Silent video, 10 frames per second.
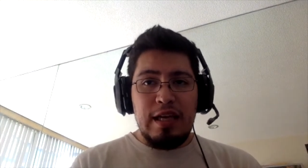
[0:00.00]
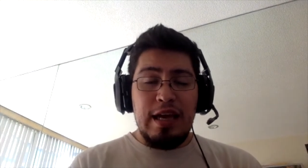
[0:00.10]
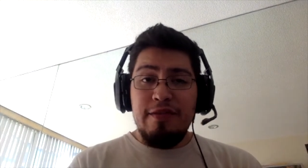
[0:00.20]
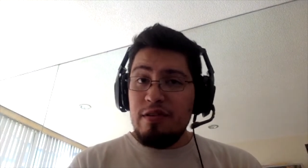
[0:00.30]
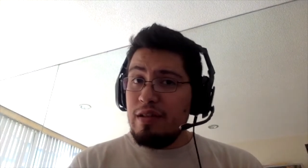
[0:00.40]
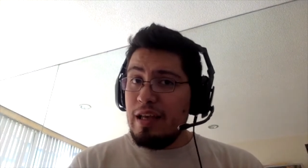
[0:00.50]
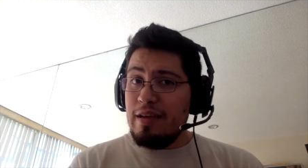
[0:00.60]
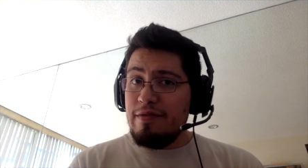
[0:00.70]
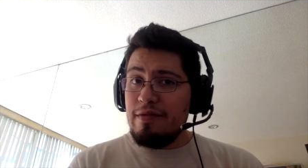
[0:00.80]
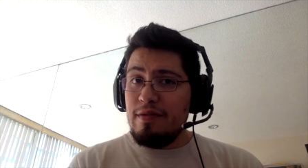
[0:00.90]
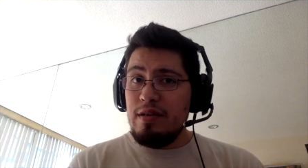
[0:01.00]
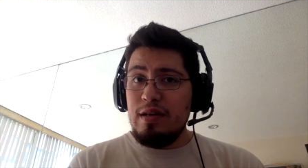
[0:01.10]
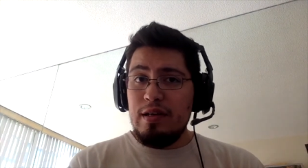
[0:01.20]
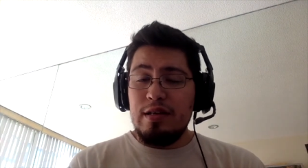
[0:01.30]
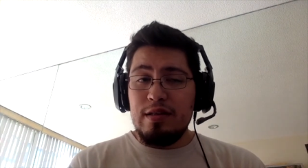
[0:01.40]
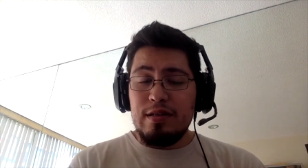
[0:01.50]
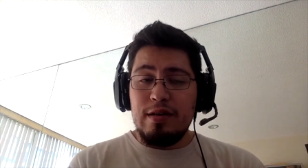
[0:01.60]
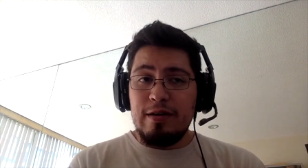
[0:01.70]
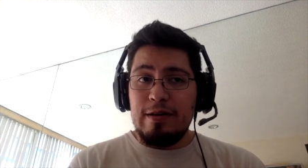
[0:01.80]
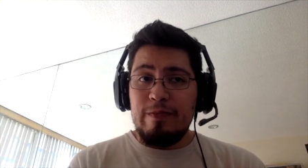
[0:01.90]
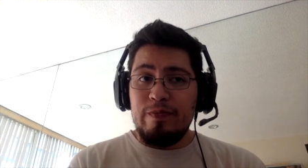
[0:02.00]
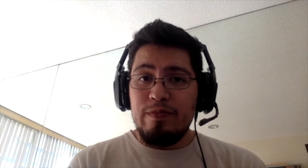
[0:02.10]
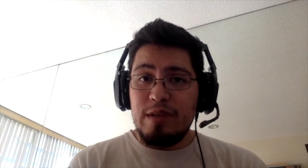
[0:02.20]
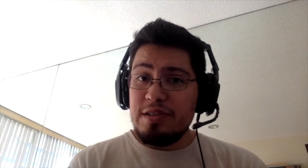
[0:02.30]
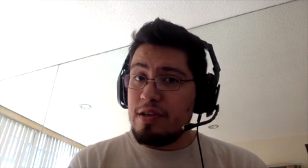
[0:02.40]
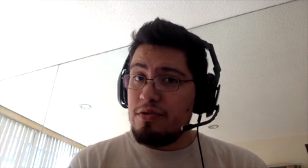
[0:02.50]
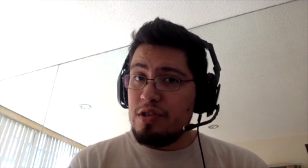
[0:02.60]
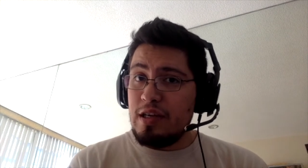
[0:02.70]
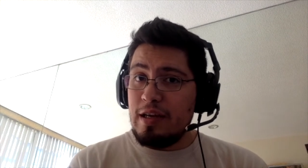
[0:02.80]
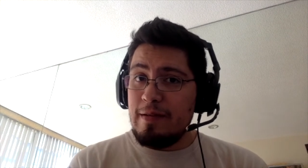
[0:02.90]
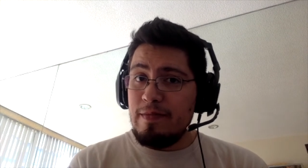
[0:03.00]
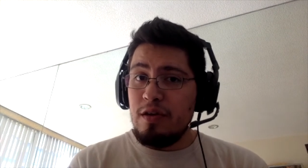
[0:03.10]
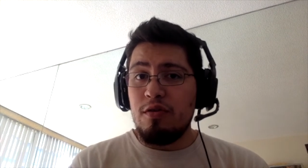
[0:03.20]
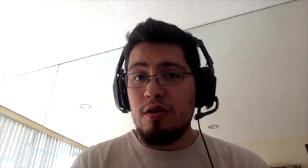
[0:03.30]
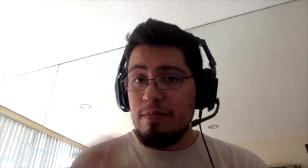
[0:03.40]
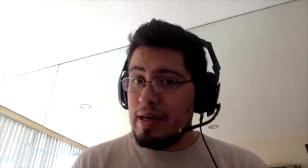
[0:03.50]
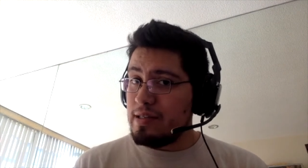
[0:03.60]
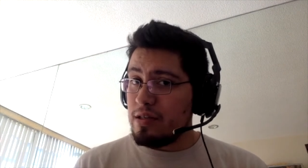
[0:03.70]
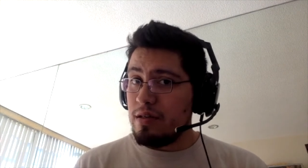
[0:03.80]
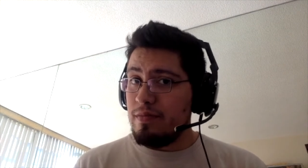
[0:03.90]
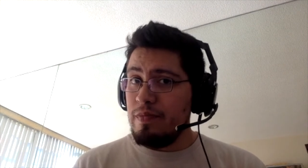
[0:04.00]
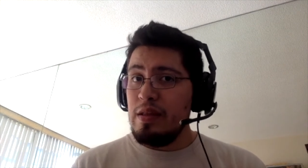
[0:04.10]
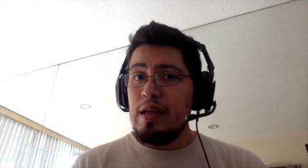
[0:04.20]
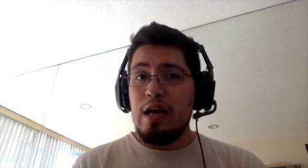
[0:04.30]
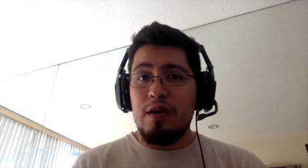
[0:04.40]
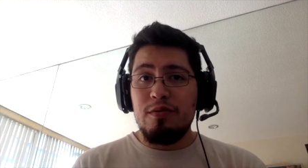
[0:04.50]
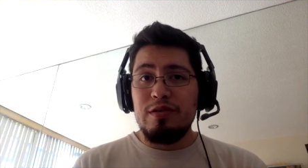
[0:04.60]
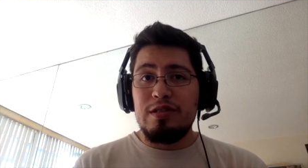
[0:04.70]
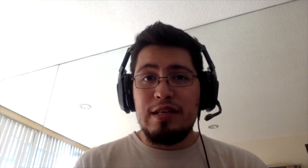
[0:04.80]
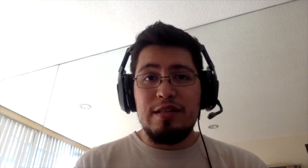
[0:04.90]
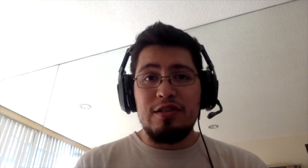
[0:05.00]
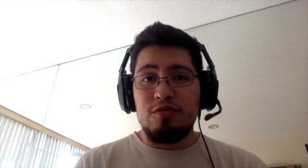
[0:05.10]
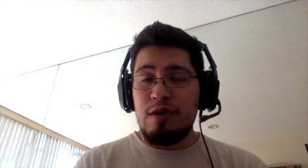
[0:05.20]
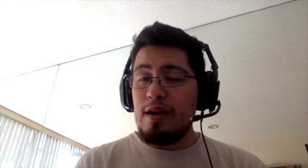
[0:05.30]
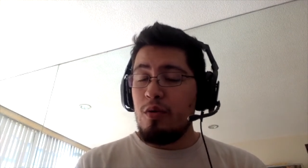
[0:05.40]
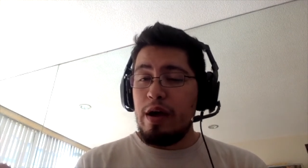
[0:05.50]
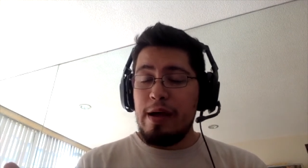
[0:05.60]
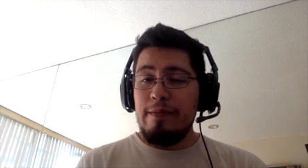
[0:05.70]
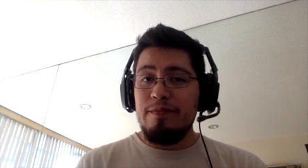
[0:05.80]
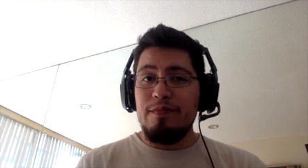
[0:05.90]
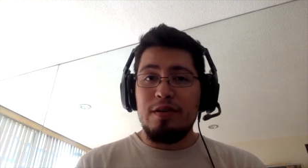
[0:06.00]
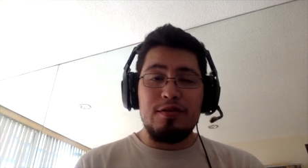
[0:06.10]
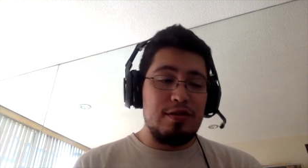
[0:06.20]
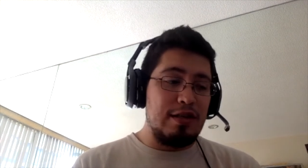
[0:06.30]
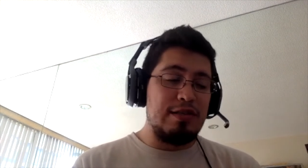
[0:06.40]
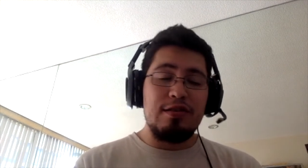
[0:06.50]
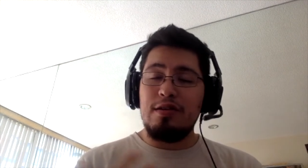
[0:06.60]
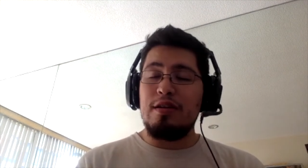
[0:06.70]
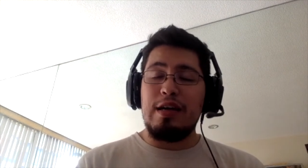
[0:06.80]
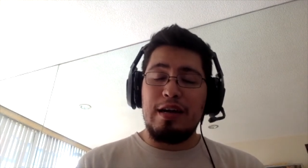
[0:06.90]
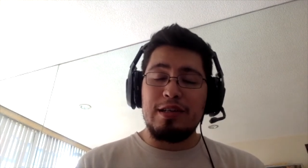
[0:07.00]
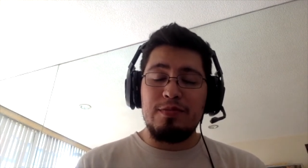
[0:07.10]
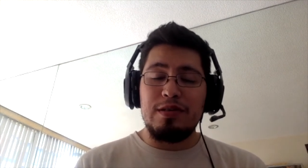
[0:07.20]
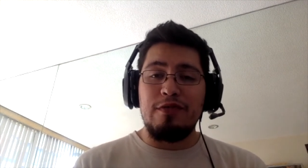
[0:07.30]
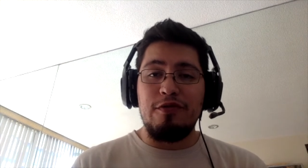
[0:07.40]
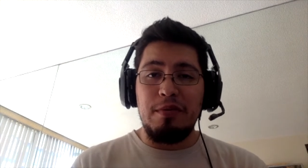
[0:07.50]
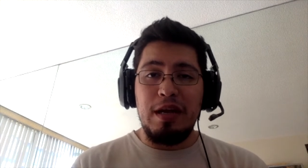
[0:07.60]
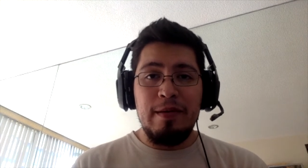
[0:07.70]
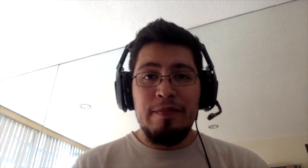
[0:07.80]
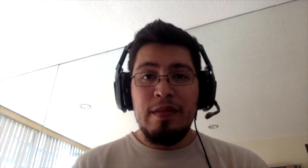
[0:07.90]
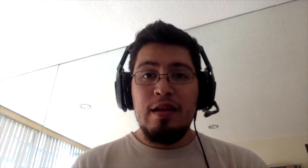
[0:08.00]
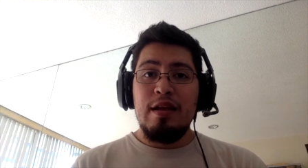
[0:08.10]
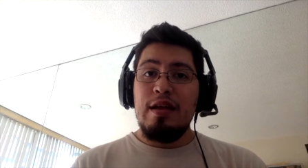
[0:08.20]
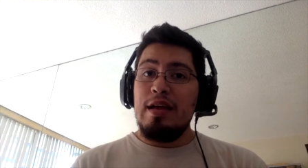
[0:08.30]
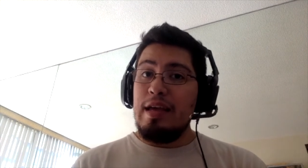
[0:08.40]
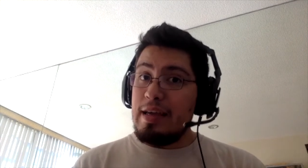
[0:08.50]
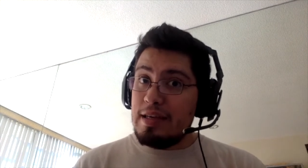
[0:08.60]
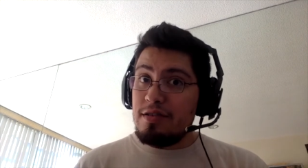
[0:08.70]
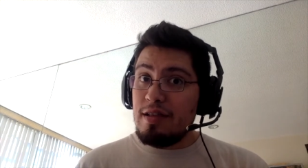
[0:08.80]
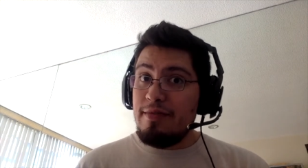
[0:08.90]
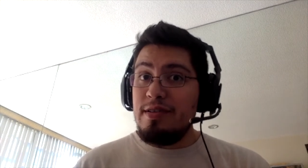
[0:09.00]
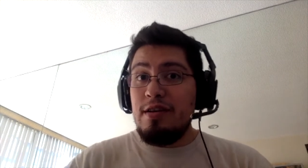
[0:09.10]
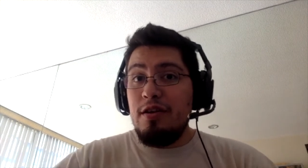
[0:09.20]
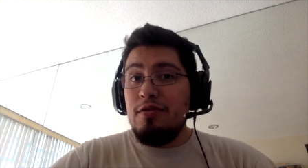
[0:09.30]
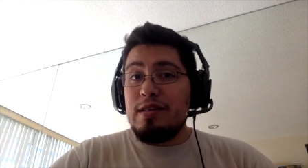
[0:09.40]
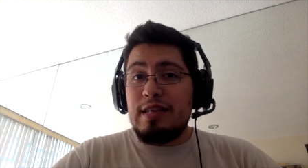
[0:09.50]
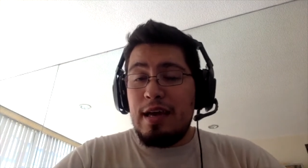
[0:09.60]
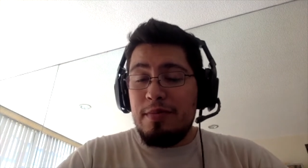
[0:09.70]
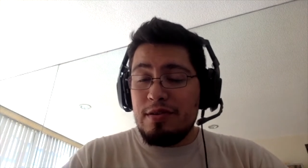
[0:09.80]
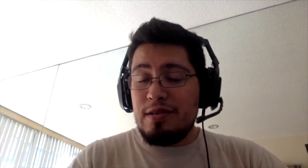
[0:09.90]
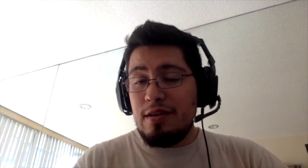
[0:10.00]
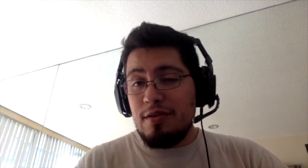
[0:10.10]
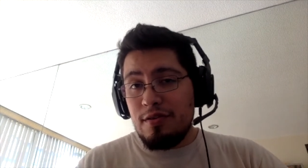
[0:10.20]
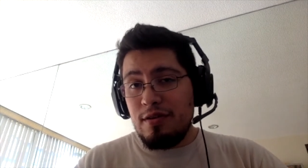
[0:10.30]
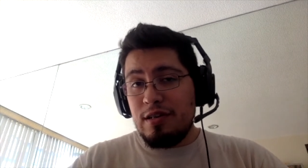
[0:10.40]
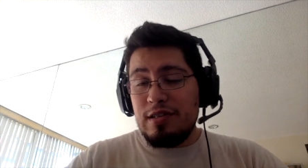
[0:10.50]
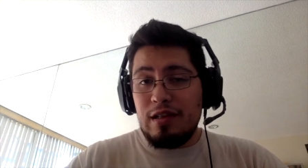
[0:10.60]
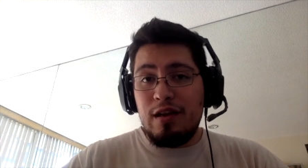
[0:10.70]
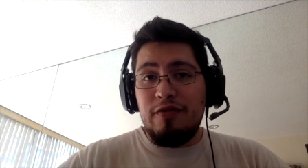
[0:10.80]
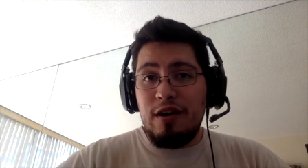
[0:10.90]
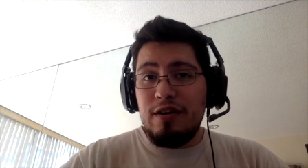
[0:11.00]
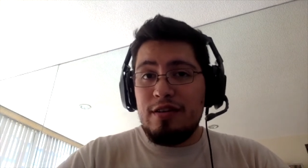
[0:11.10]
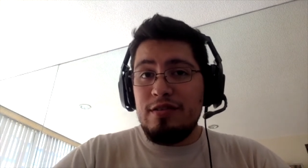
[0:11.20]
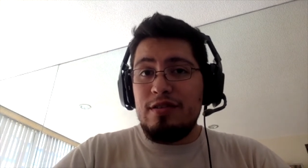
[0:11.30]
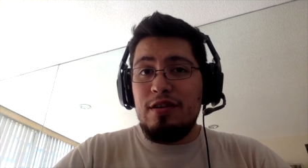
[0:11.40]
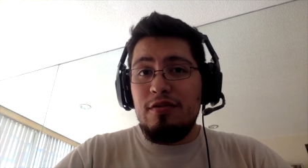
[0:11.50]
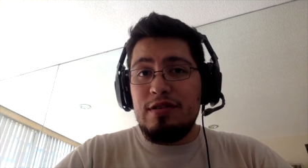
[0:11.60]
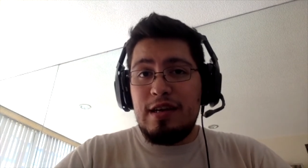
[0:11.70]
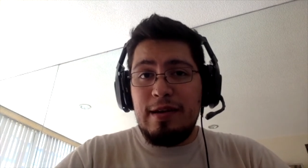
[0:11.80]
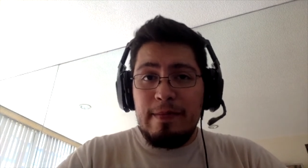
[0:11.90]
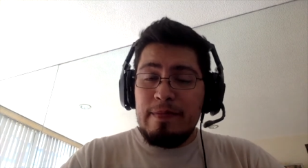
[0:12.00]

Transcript: if you live in um, Mexico City or in Mexico, I will send this right away because it's not that expensive for me. In case you live in the USA, because I know there's a lot of audience in the USA,